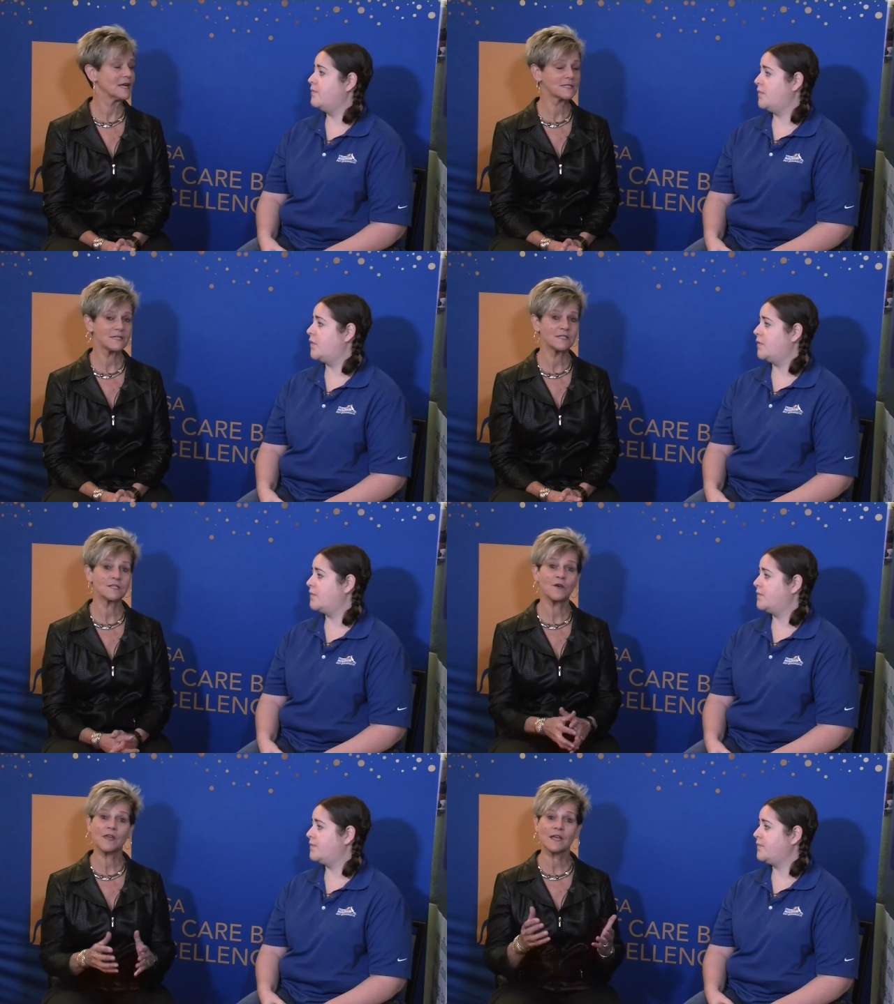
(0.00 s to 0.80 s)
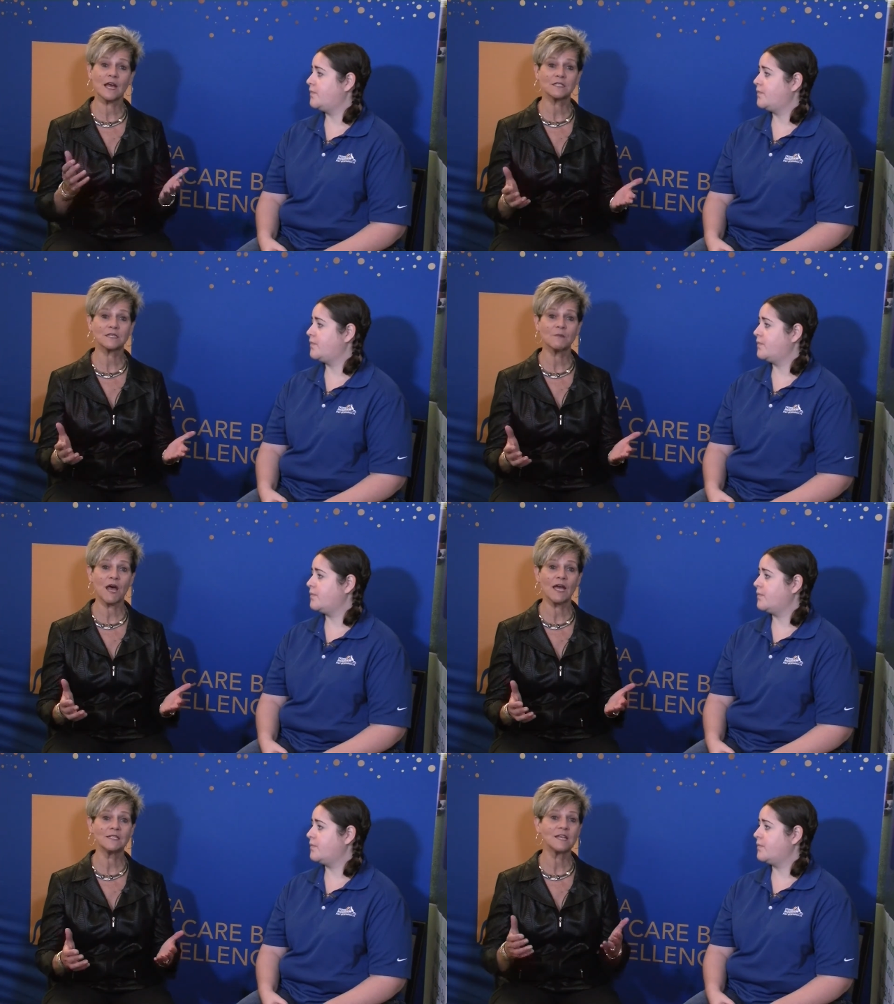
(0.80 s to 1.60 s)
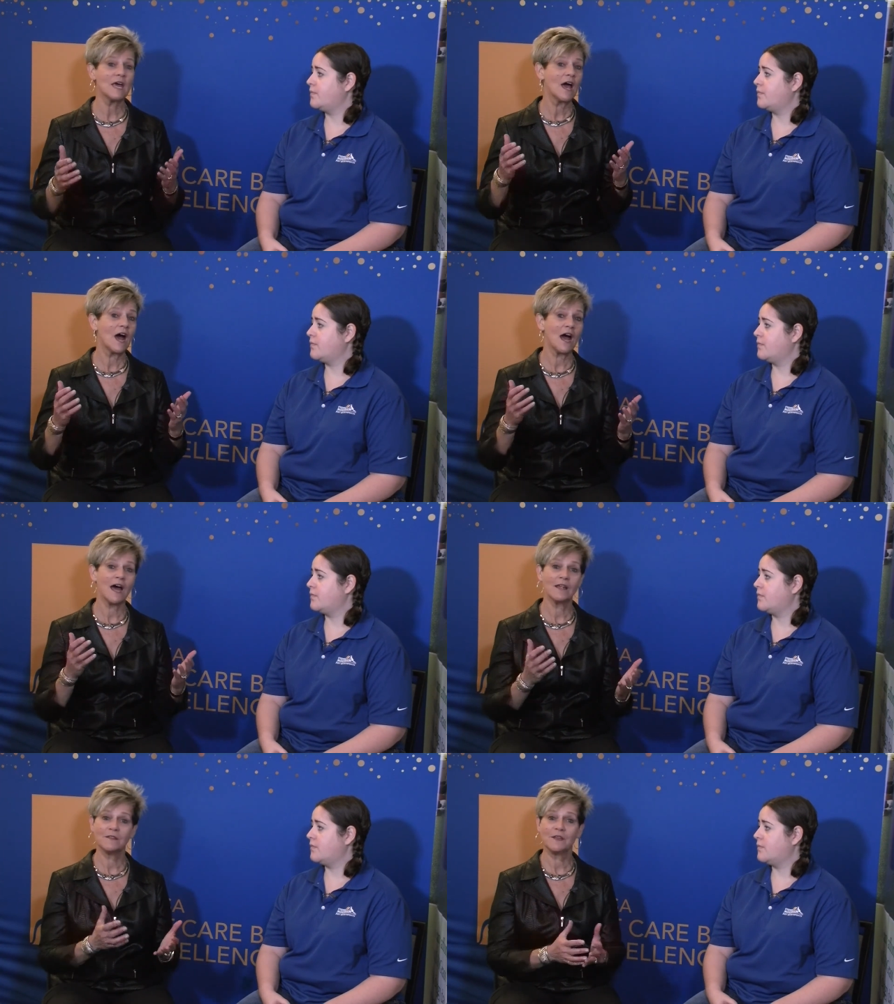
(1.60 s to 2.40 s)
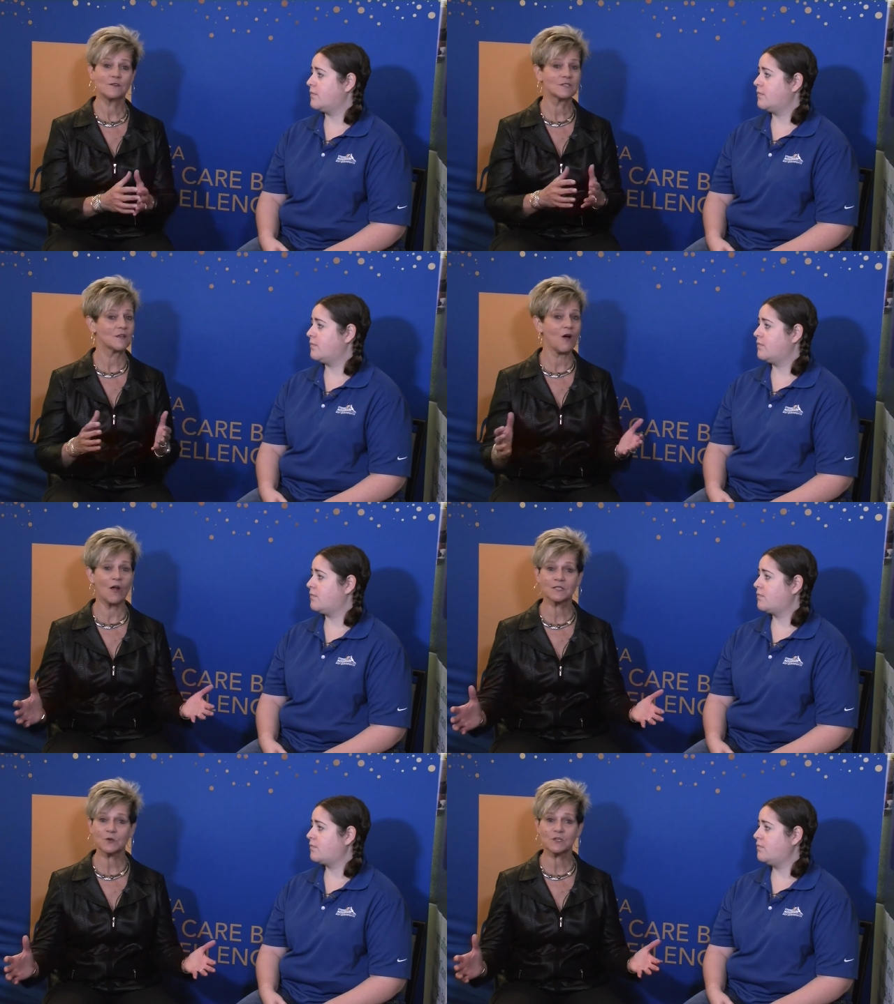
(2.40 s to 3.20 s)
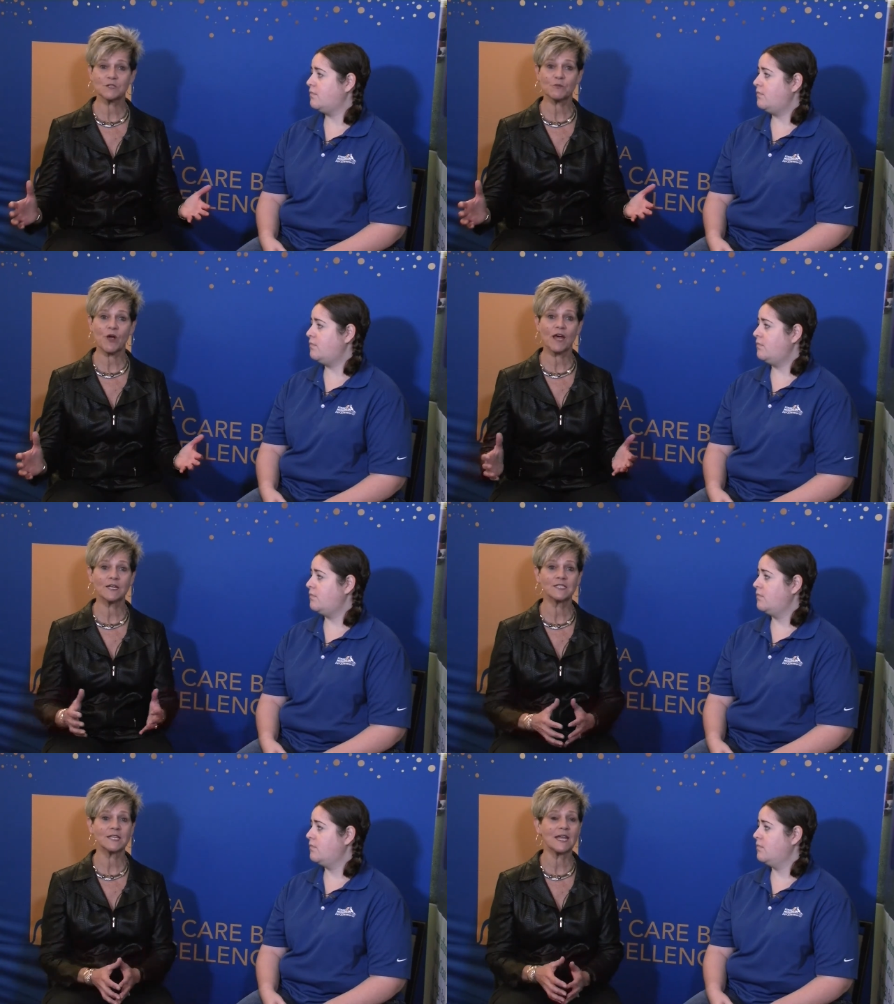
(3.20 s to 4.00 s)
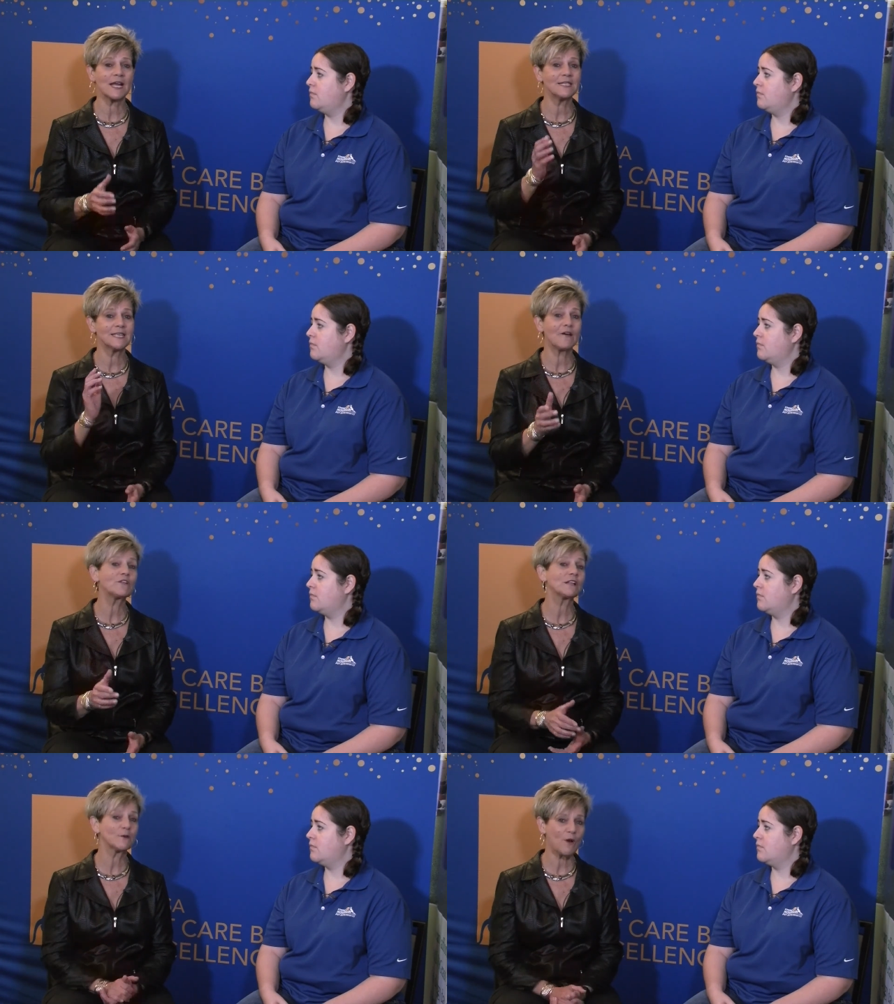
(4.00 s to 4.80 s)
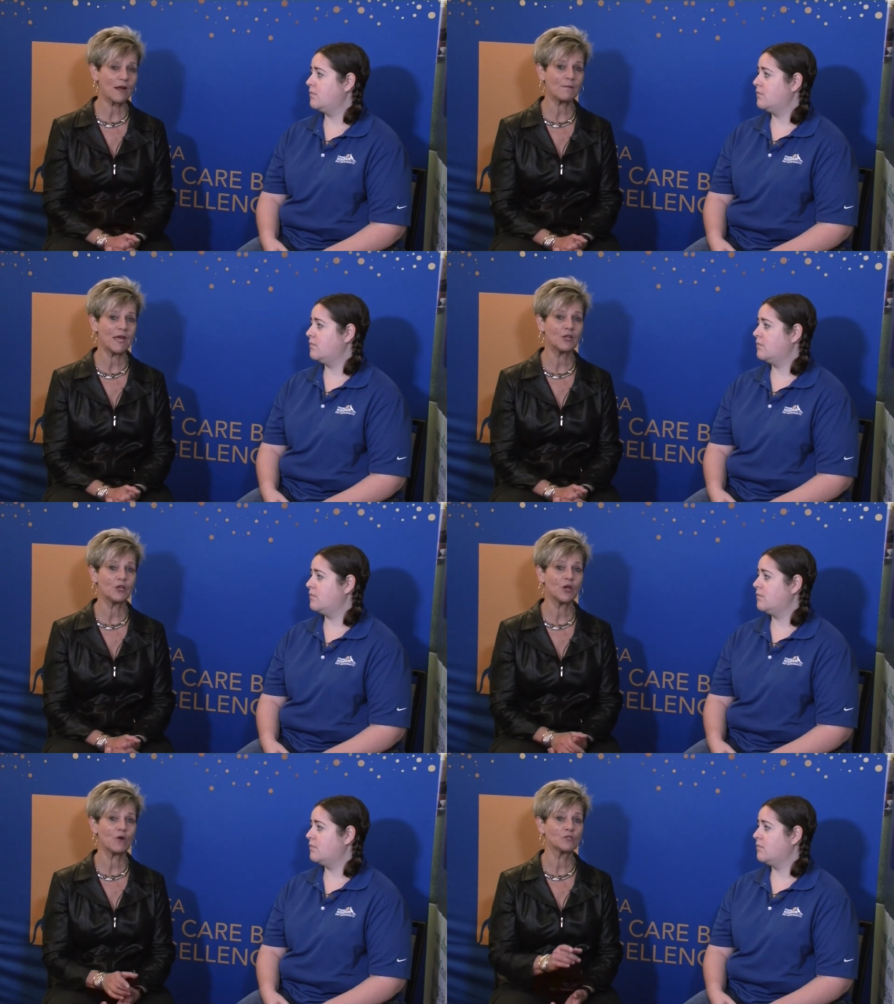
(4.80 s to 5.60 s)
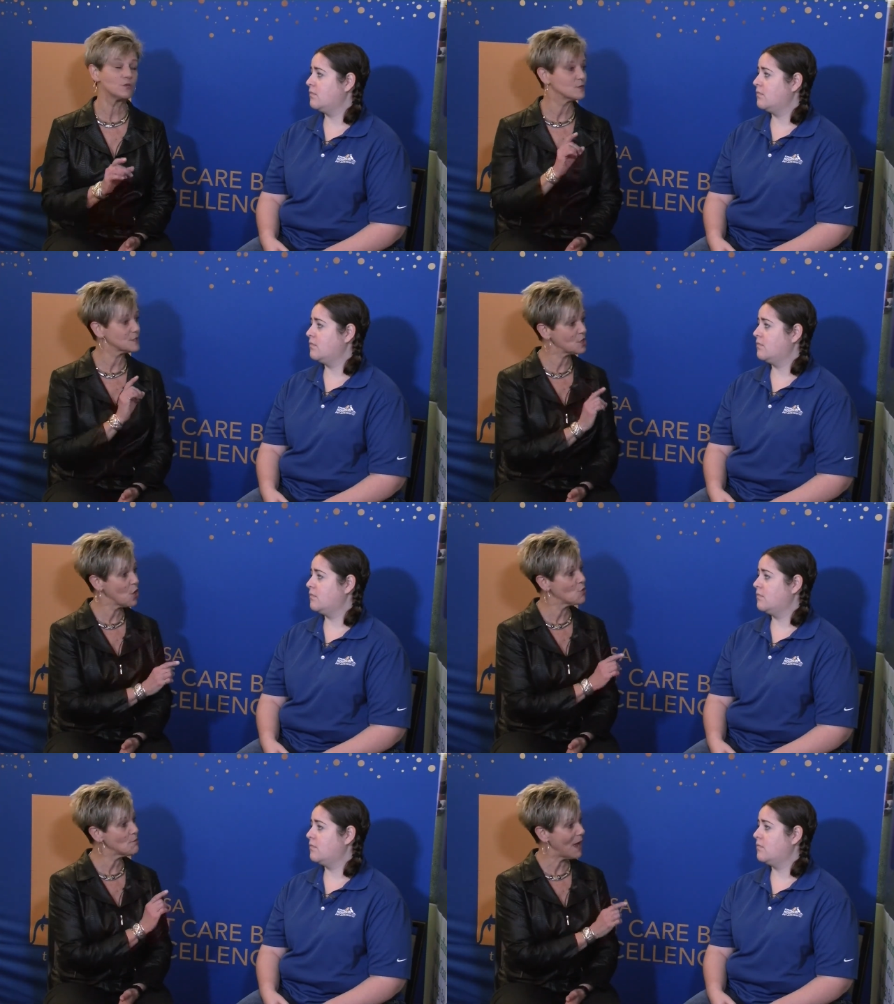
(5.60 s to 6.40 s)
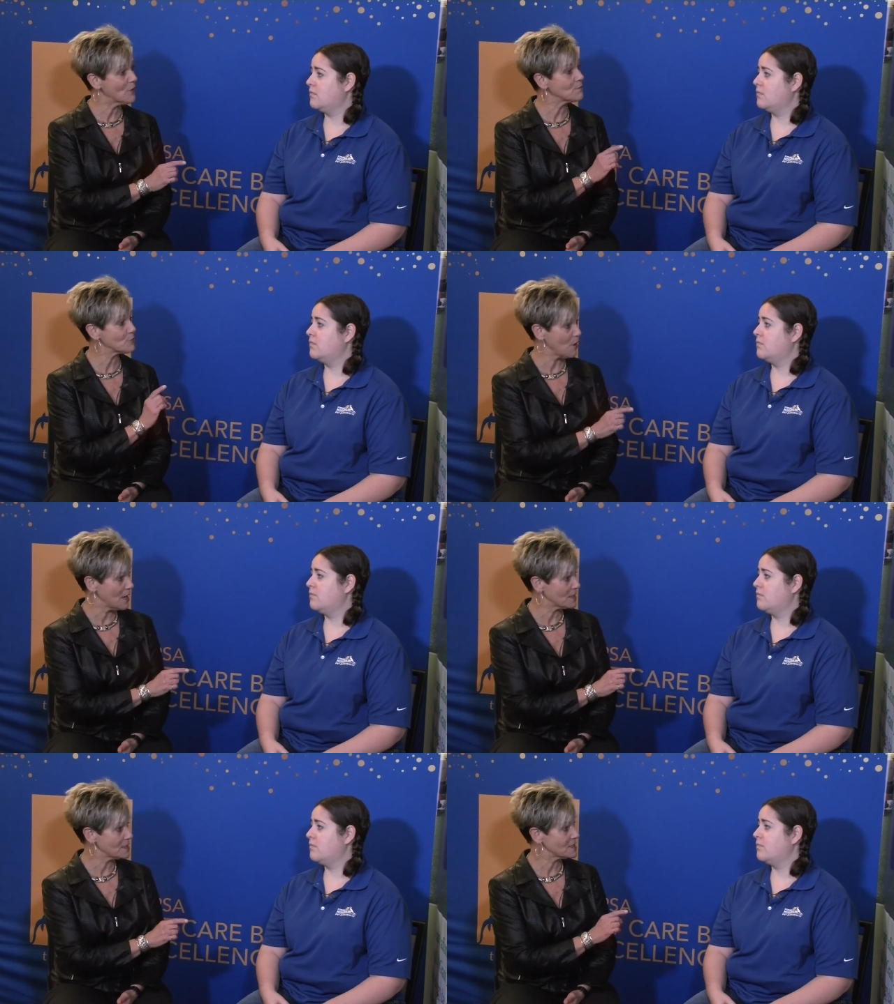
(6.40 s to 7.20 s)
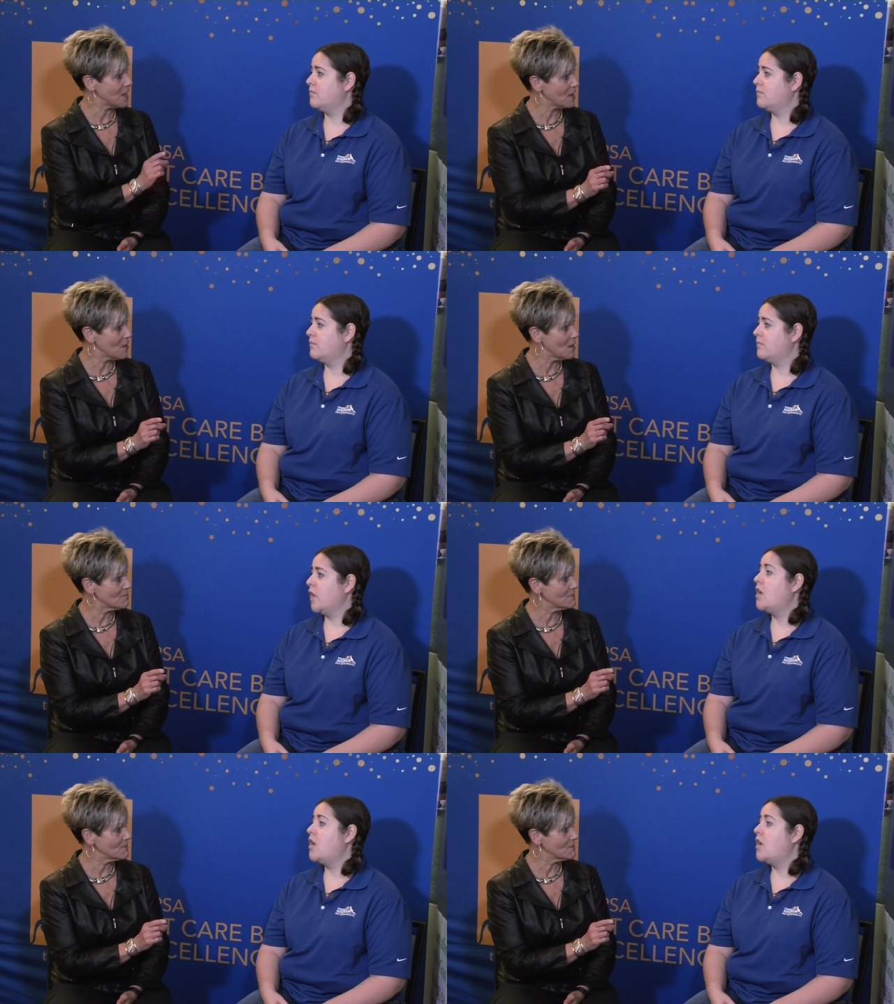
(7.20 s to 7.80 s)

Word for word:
Speaker 1: excellent. So they customize. Uh, there's all sorts of products, and I definitely recommend you go to StoneMountainProducts.com.